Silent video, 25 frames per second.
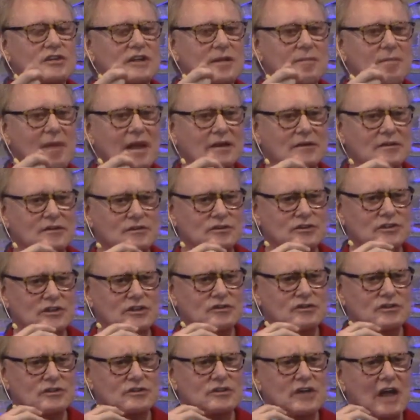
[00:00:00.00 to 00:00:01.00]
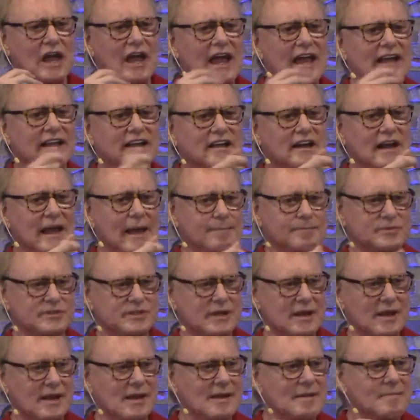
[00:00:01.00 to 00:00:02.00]
make decisions and collapse
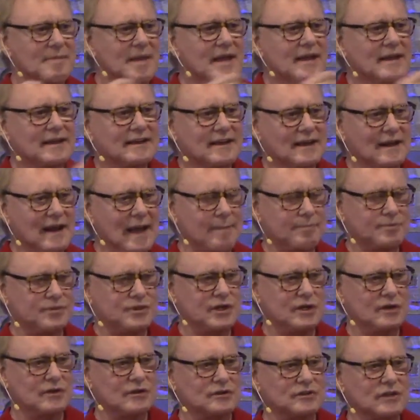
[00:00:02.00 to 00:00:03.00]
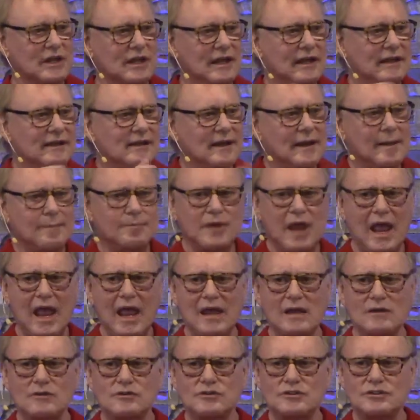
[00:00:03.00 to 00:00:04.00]
time and collapse years and collapse
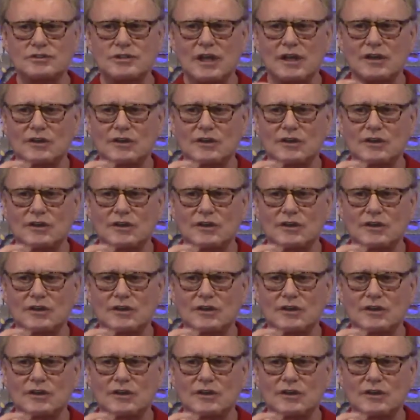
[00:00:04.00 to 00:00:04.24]
ages.